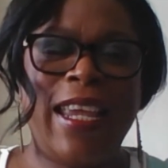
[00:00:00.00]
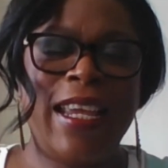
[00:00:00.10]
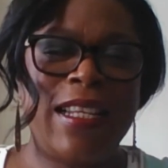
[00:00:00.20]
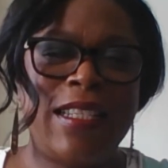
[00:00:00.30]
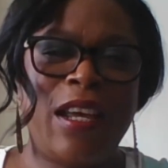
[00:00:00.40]

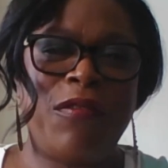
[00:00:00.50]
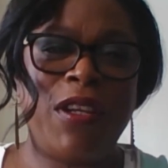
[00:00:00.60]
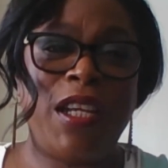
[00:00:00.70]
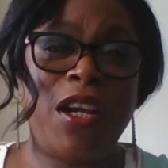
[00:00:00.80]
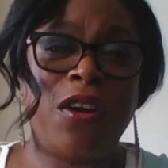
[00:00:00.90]
end of the
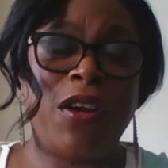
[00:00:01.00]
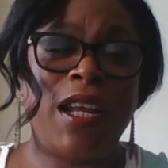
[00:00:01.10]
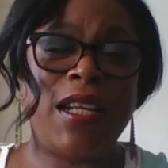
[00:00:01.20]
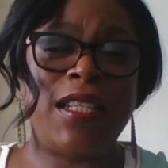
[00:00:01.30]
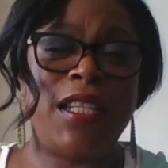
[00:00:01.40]
year
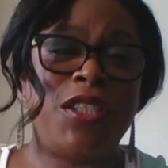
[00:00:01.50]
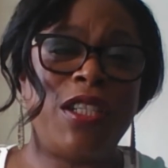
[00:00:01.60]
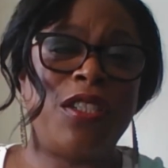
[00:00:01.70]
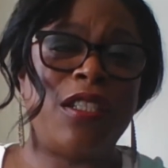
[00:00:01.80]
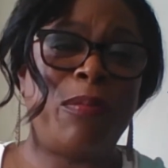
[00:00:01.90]
in
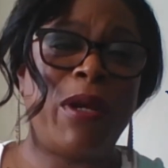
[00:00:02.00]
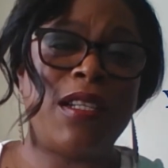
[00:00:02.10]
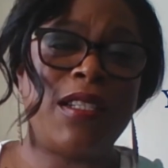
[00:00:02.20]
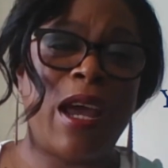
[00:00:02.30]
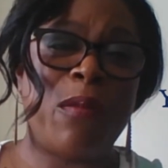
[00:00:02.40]
addition to spending
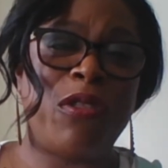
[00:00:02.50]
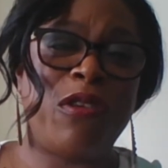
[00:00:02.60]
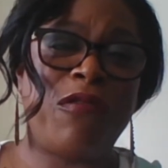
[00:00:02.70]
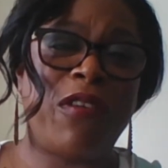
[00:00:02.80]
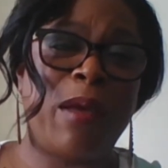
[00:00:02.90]
time with
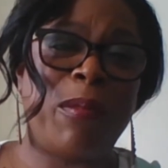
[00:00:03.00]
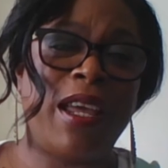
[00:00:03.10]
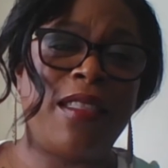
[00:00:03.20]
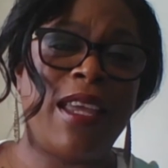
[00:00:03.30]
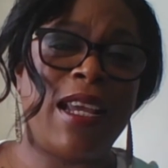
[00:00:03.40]
your family
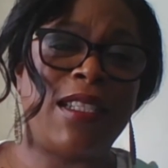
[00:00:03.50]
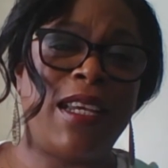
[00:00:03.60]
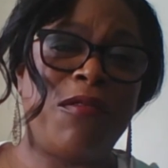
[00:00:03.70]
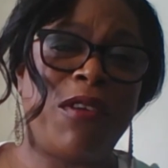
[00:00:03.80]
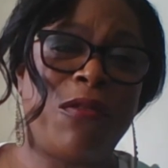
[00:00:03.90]
at
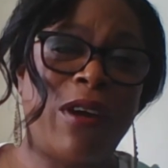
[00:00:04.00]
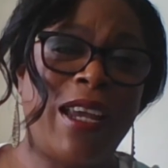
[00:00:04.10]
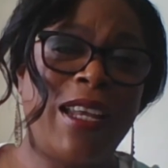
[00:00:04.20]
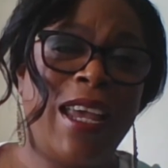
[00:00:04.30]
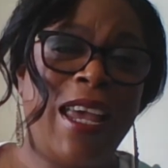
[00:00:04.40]
Thanksgiving, right?